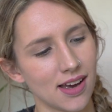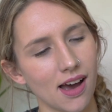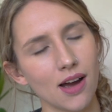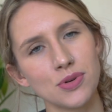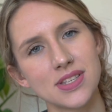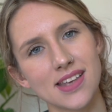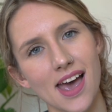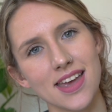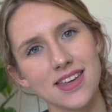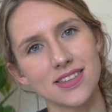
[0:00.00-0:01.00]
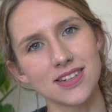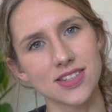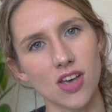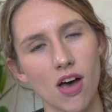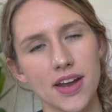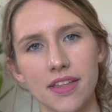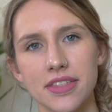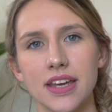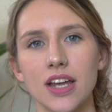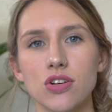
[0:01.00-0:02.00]
I would say, the design. I
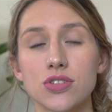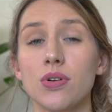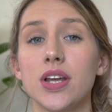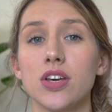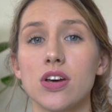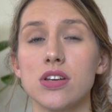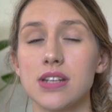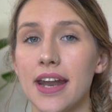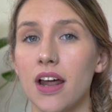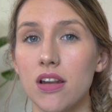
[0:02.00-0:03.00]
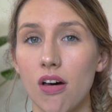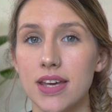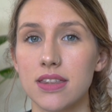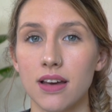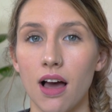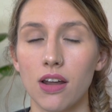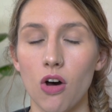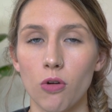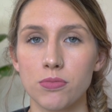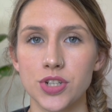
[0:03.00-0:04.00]
think it looks really good and I like the color
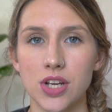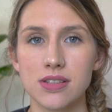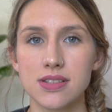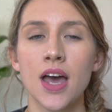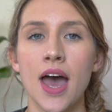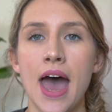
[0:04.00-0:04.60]
options.